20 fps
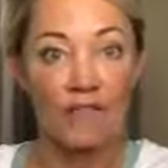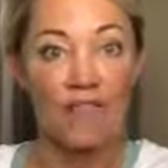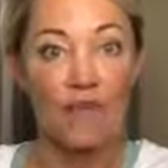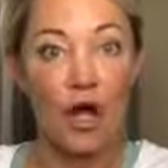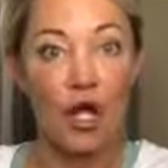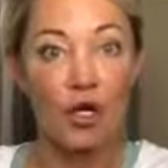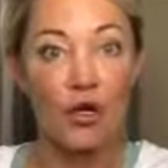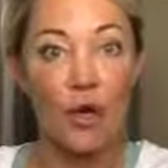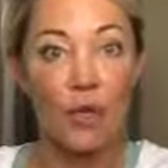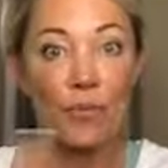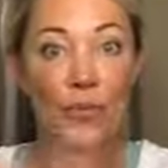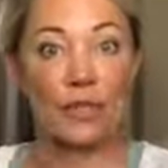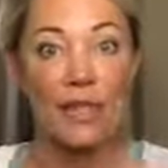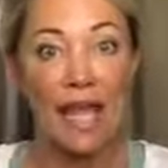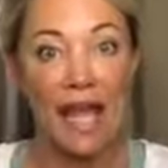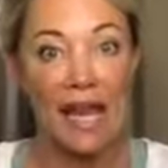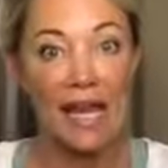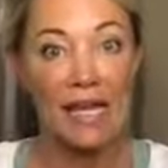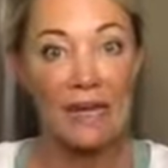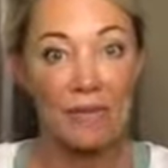to follow up with
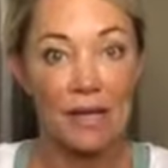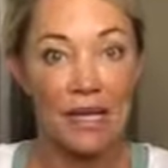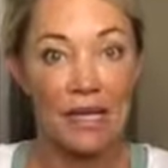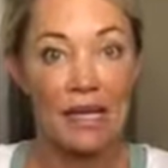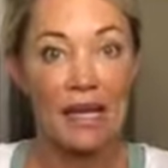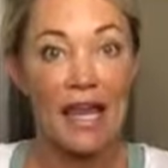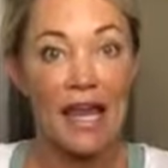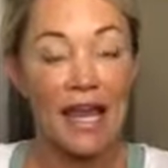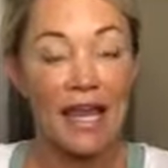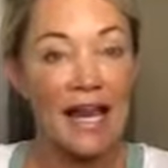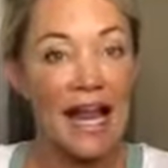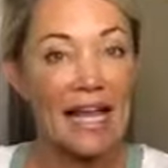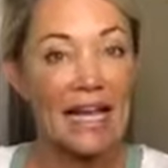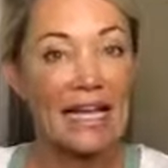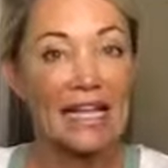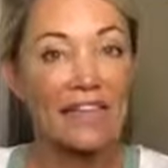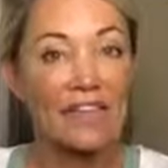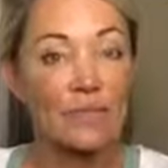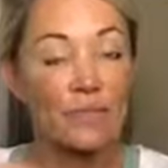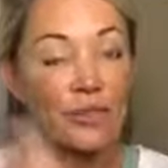Amy. And I
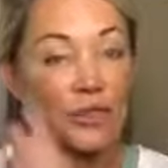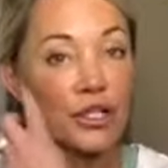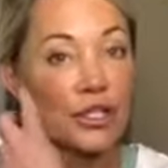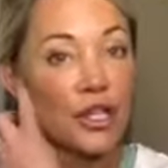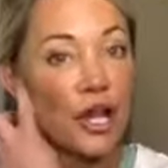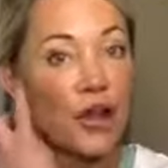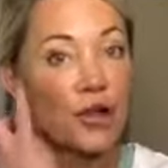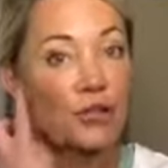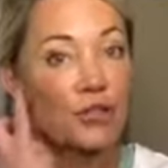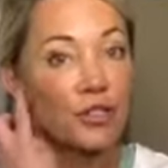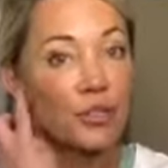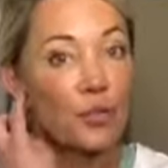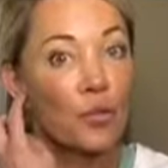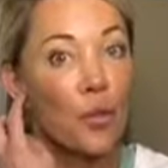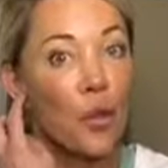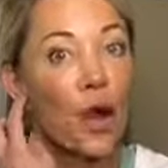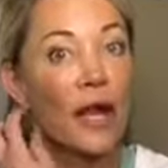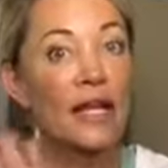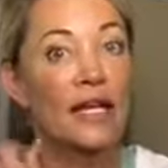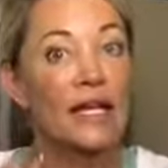can even put the notes,
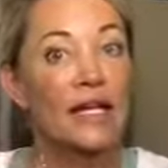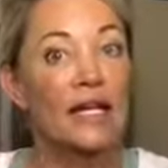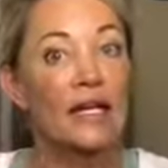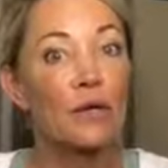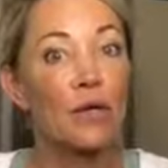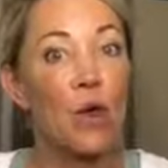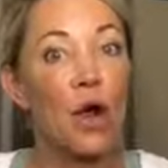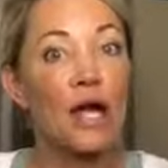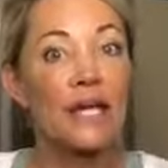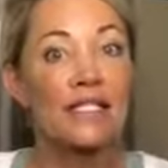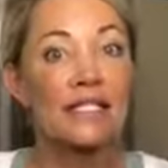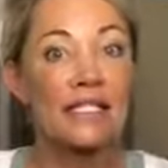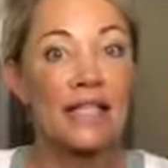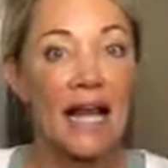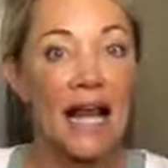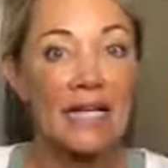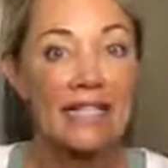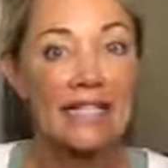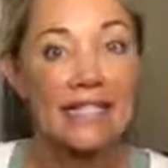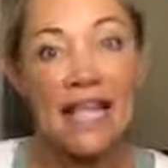what it was that
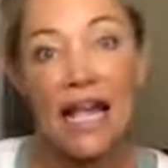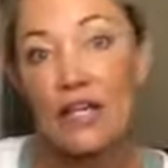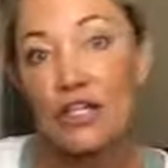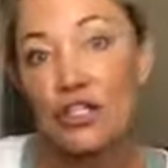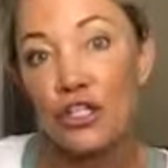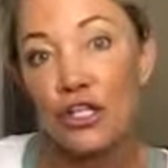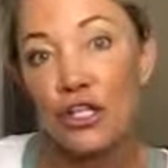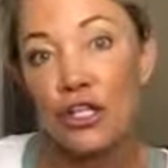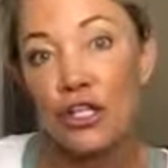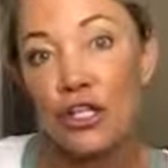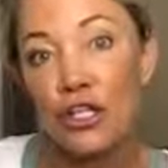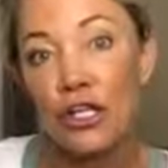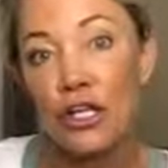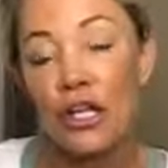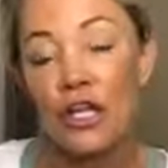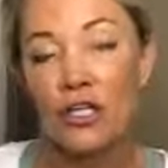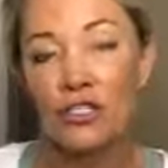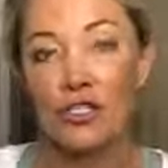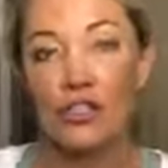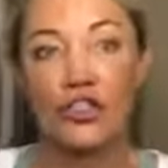I sent her.
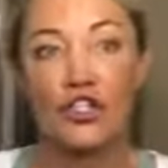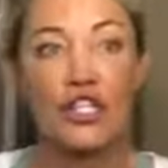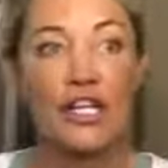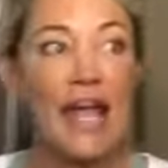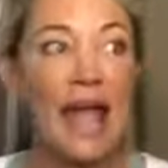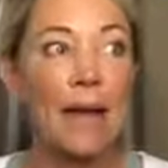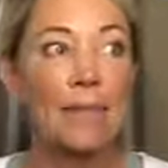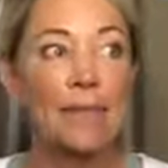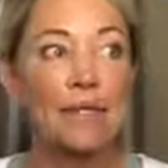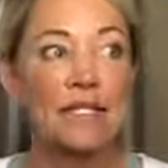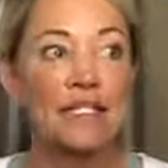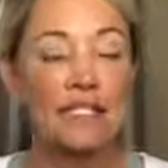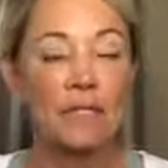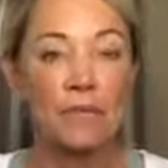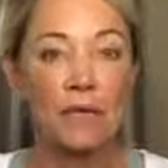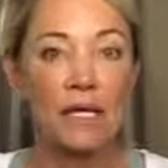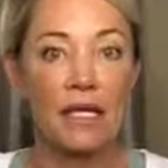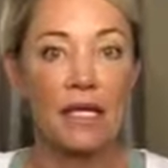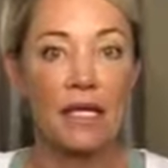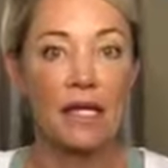So she happens to
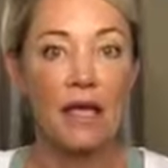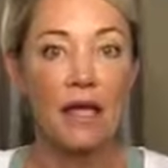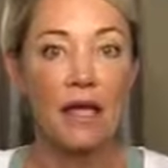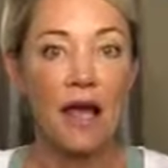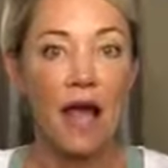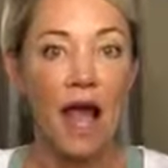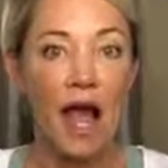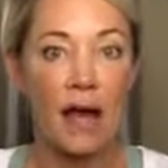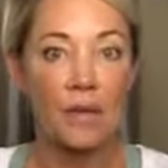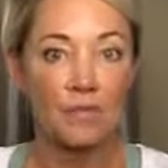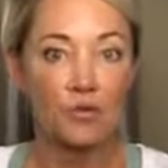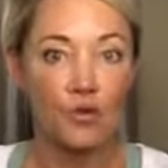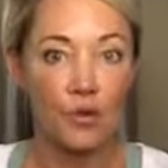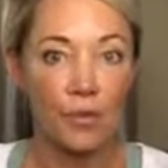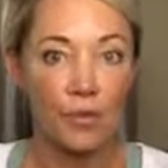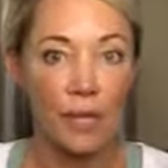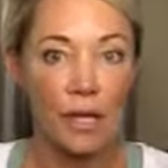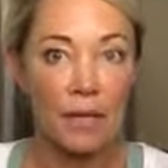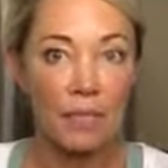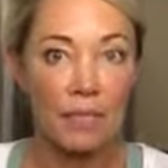be, I'm
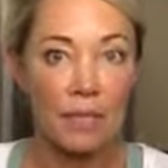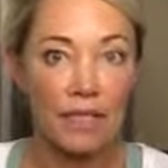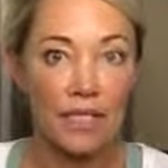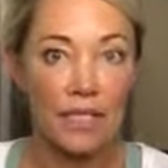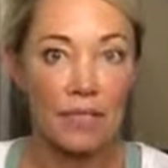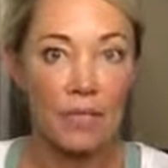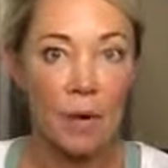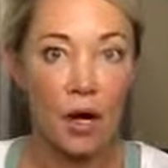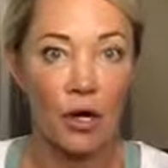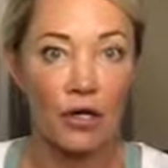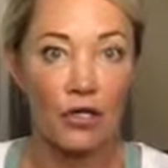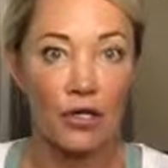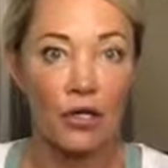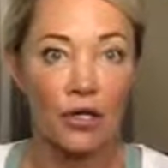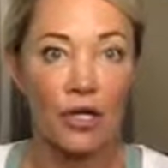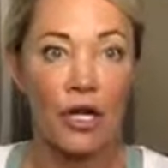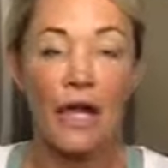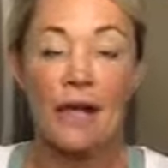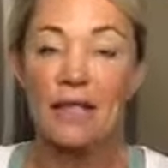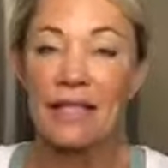Dripping business
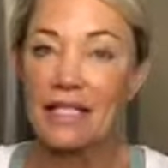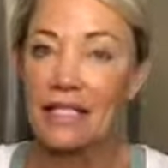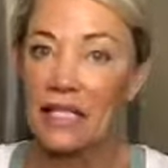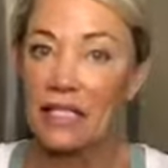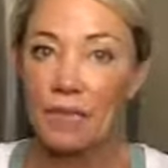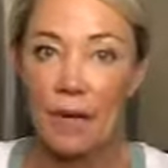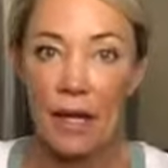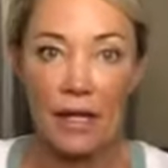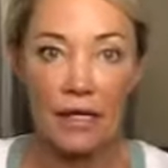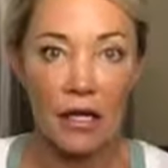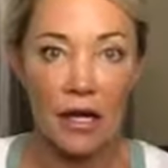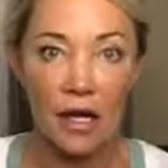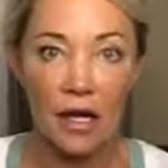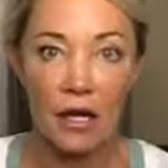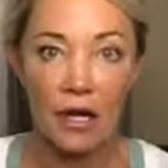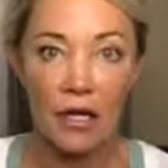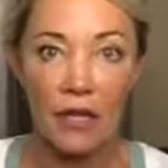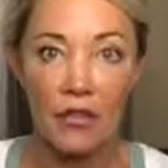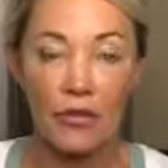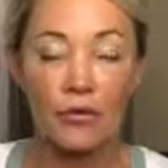partner. This has been
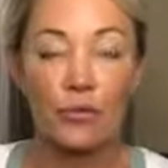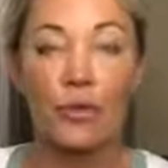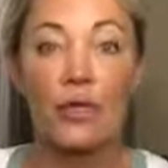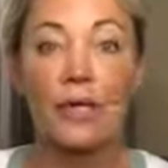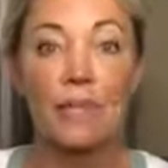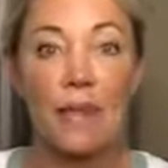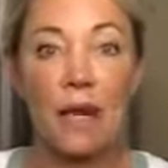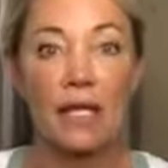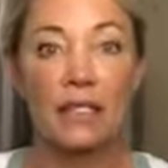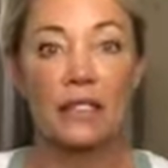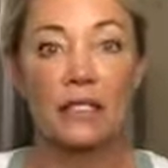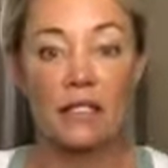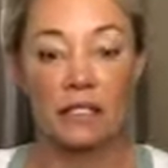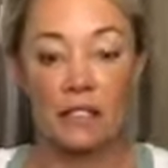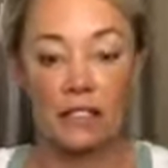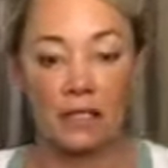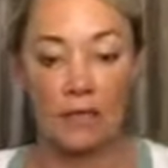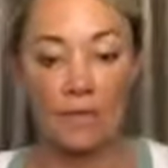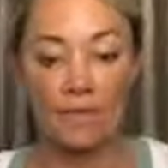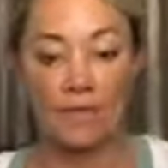a 3-month
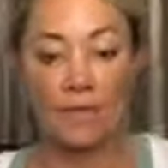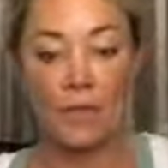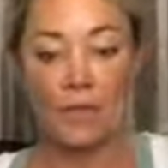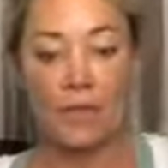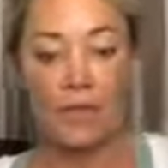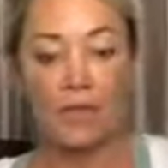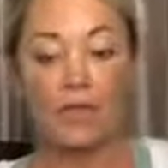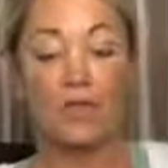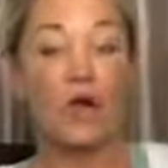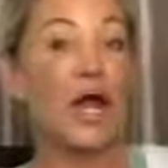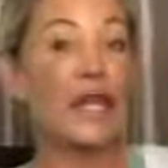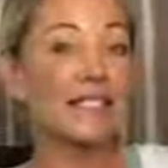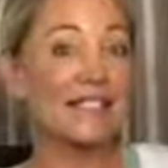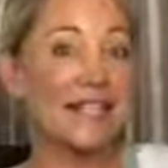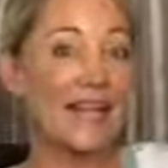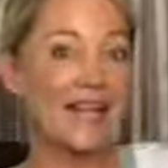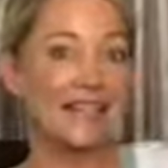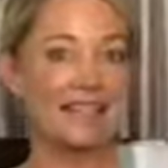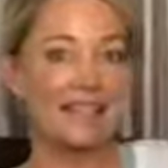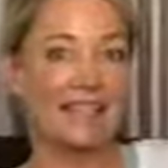
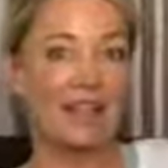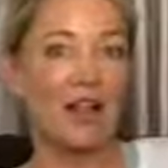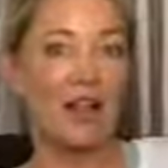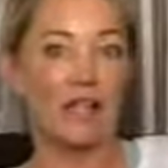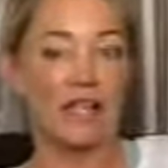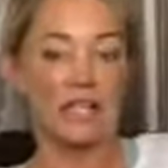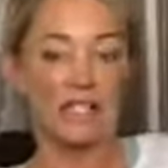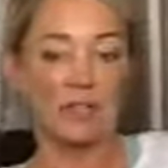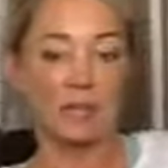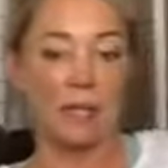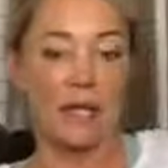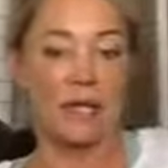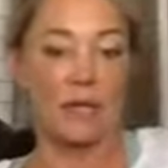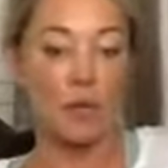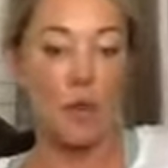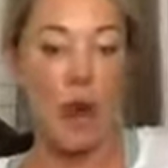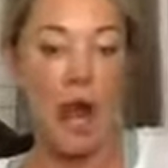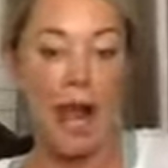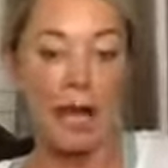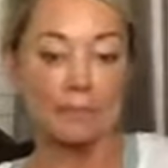process, and I'll explain
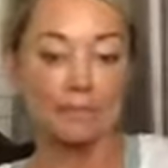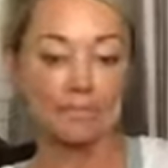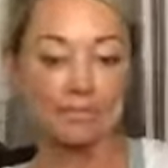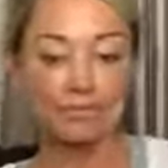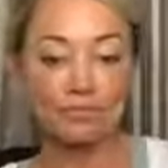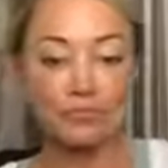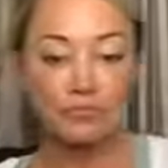why.